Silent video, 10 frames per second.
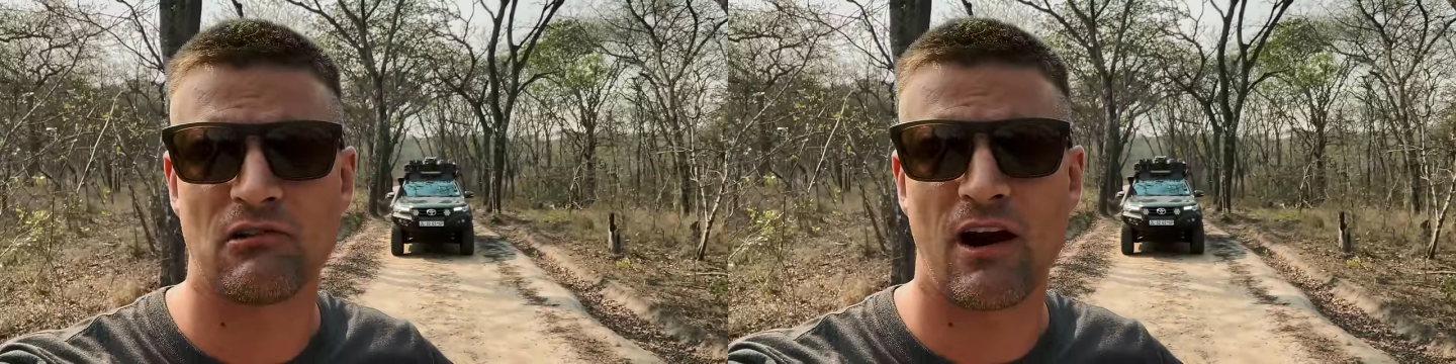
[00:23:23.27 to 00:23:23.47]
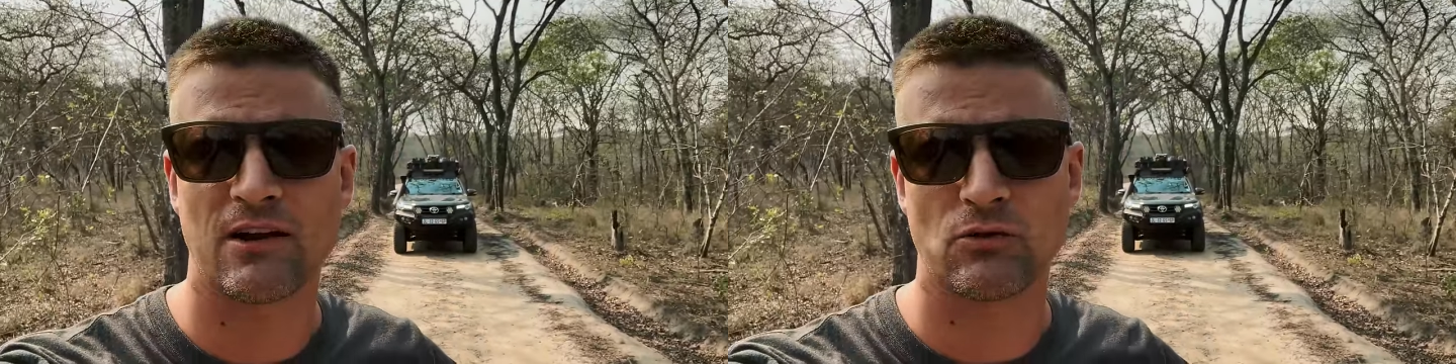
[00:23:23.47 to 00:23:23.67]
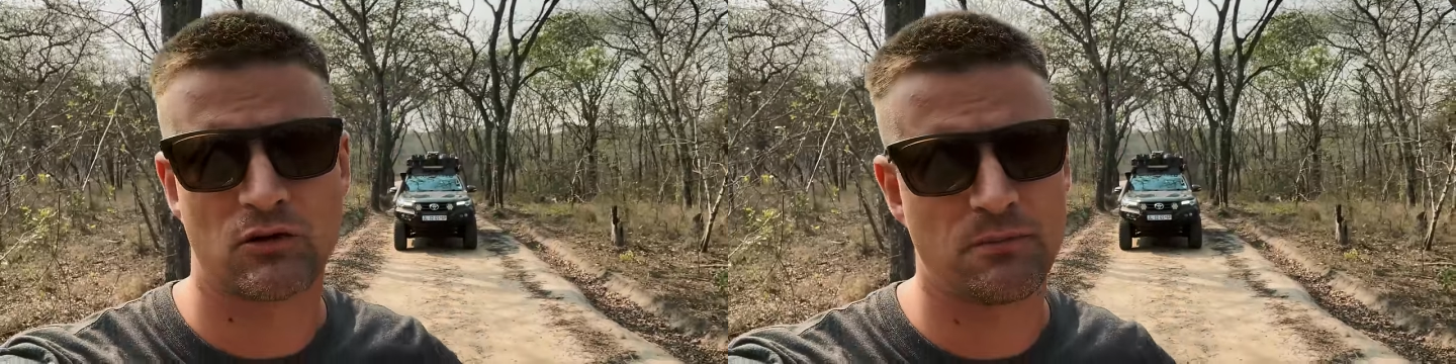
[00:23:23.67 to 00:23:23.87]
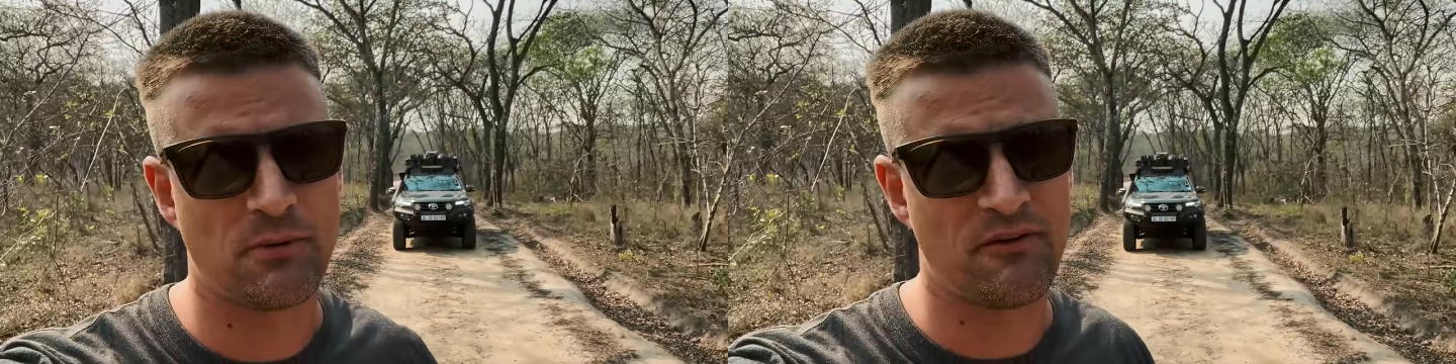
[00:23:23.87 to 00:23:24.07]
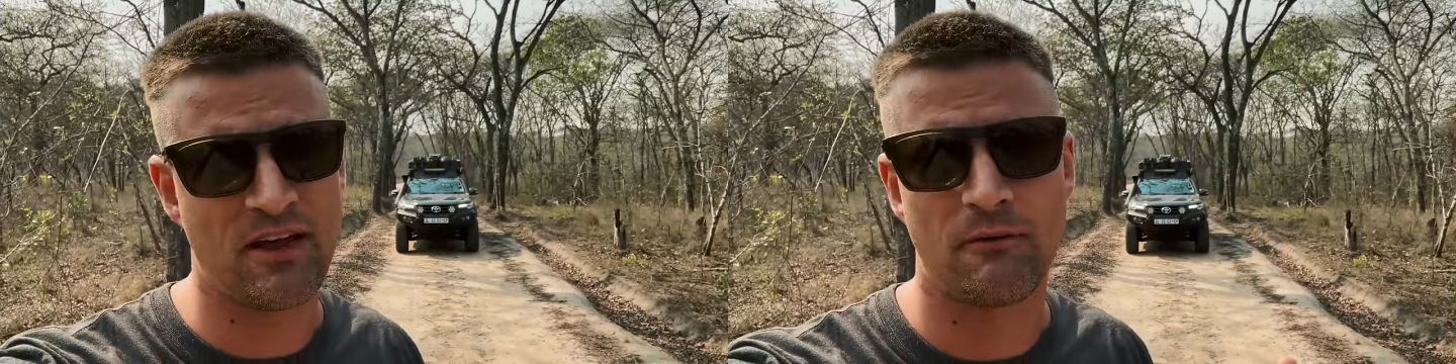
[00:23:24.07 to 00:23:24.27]
rains or to
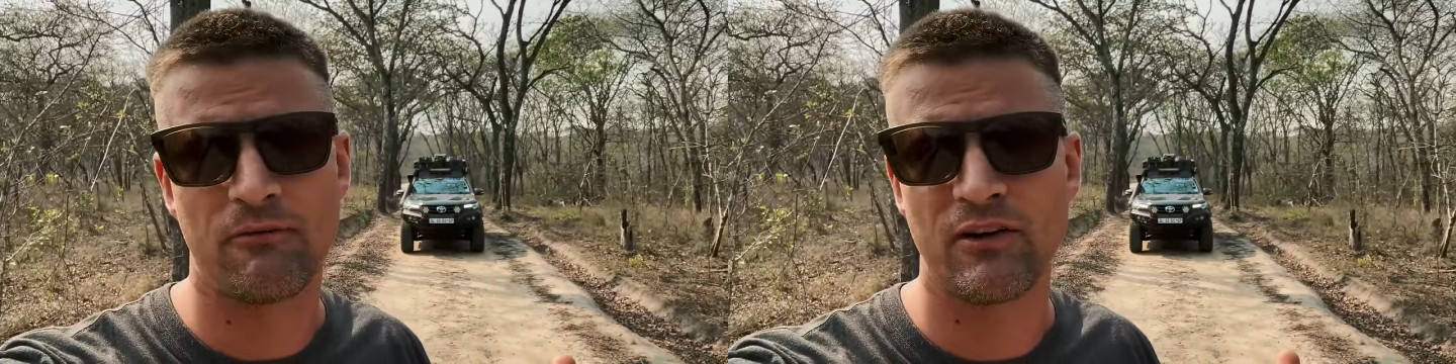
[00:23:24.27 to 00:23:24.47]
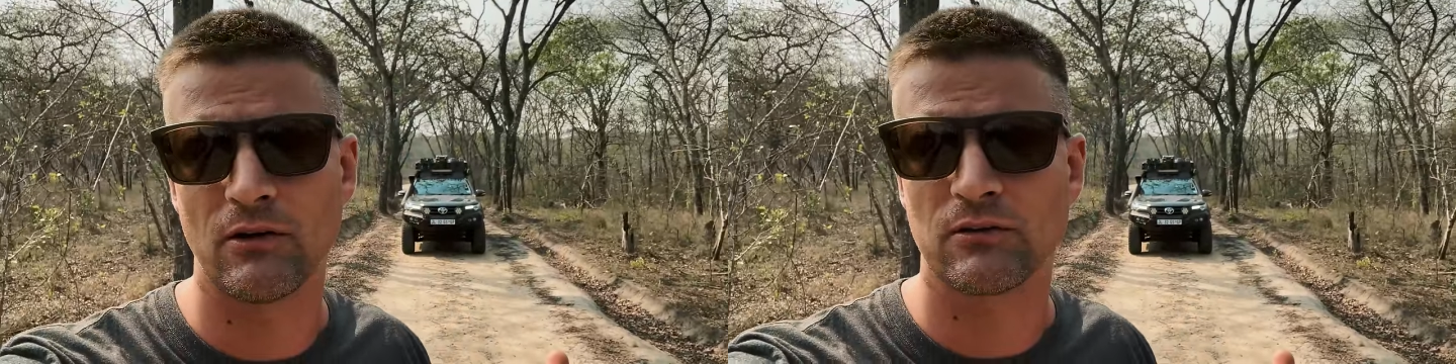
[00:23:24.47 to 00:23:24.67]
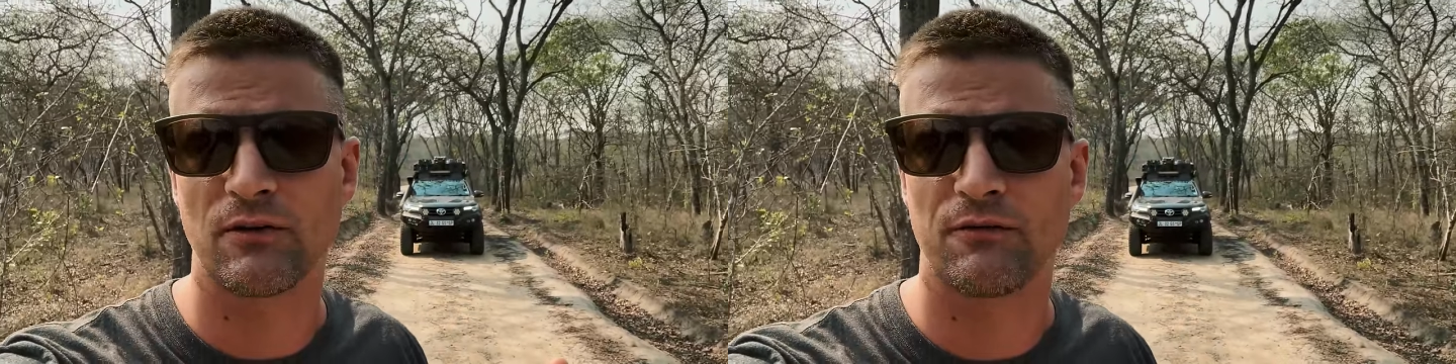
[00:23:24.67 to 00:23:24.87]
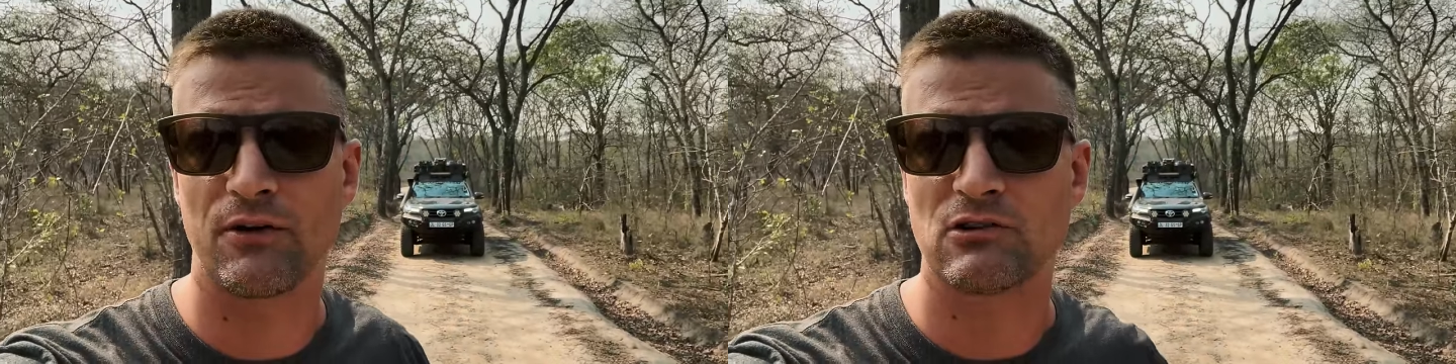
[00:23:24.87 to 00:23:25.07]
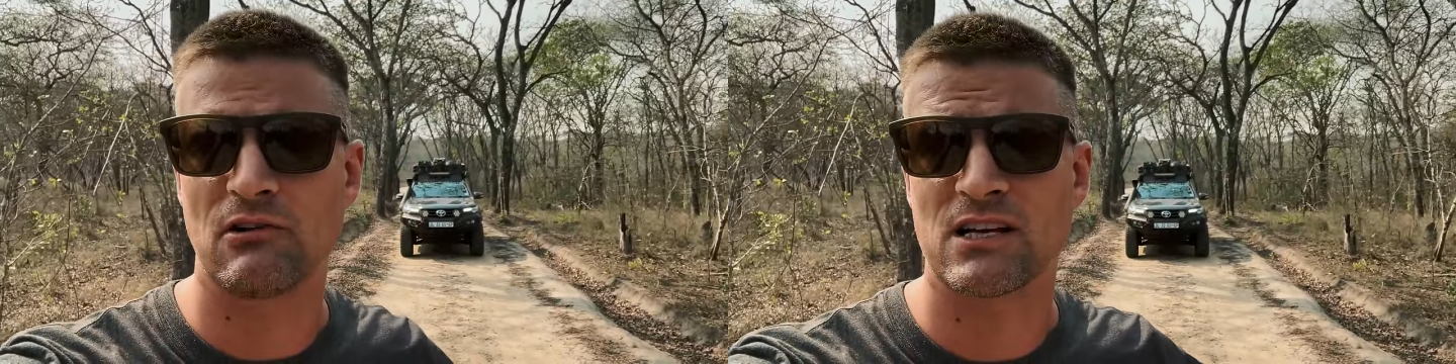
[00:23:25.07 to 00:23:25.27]
prepare the fields for the
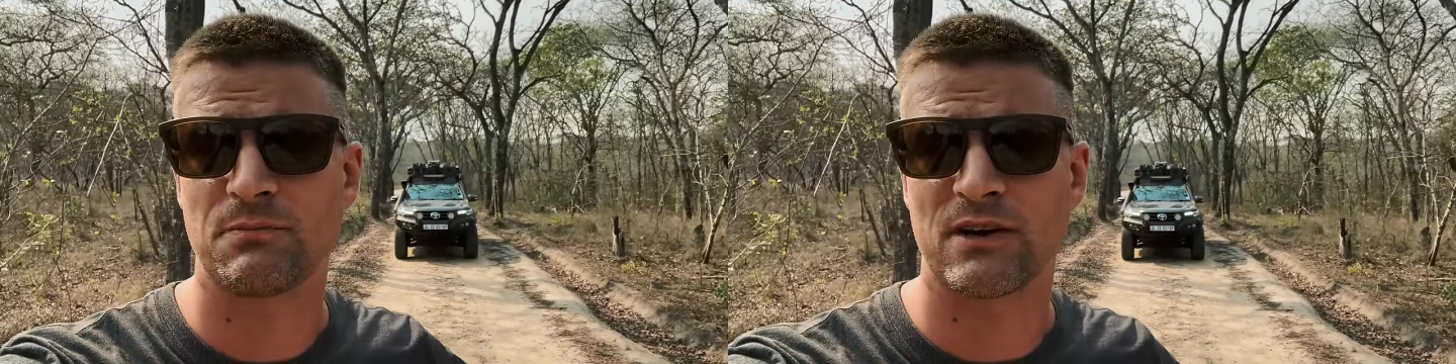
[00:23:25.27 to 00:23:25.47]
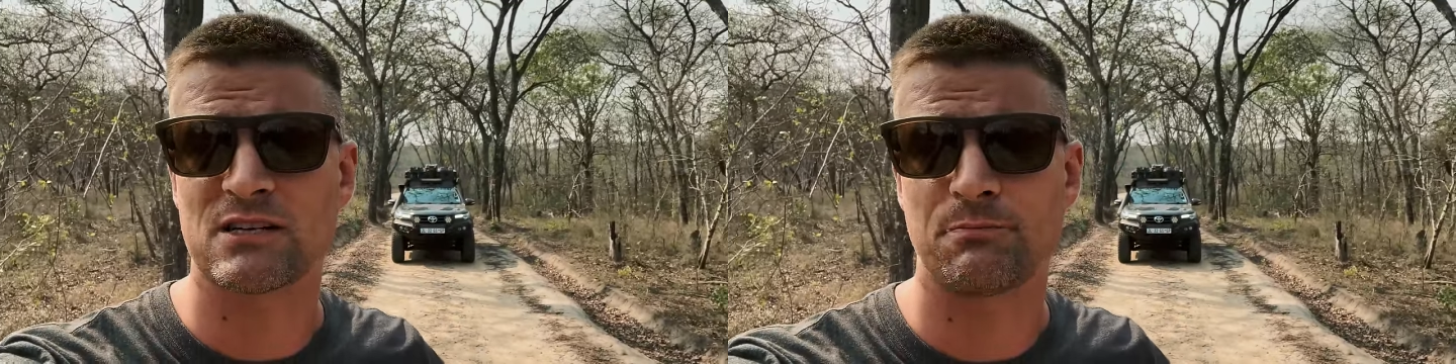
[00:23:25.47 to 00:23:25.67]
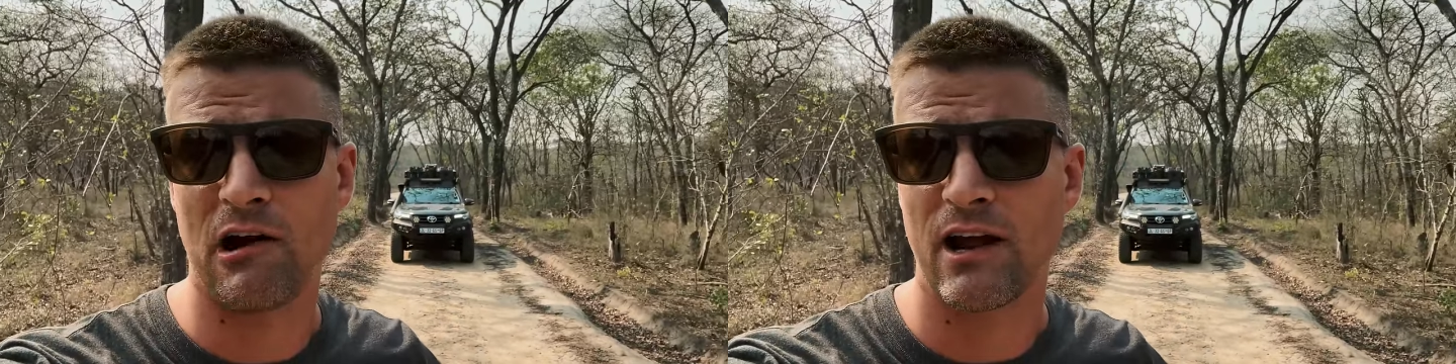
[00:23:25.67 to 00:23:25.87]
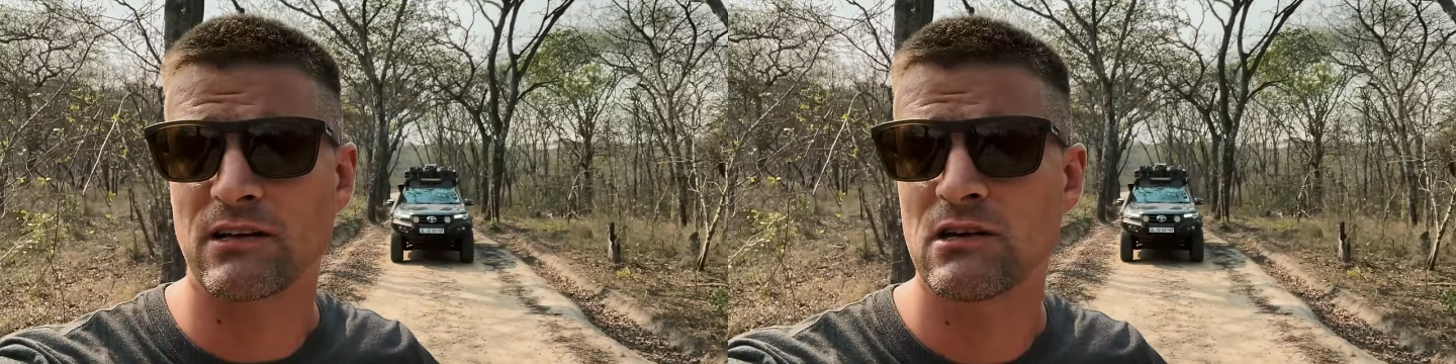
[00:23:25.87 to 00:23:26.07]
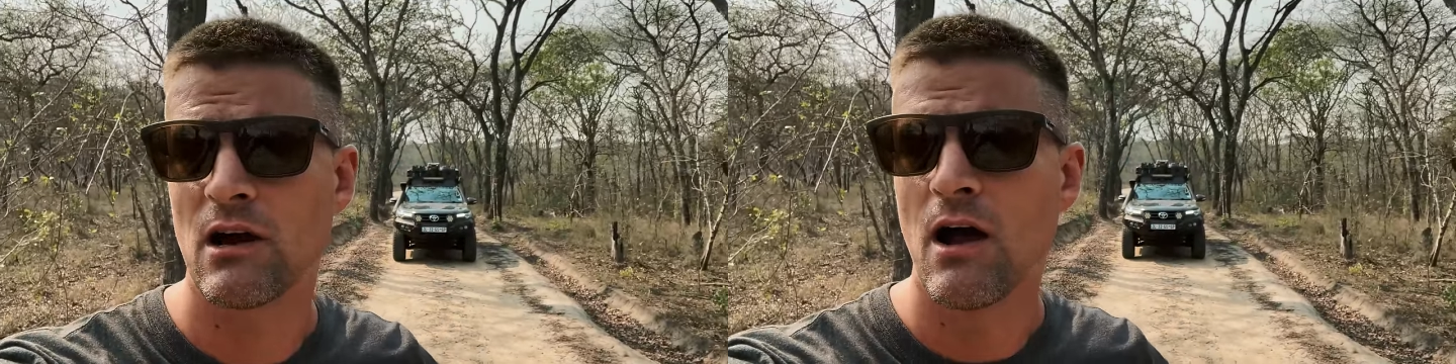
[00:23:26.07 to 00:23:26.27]
first rains, but it spreads.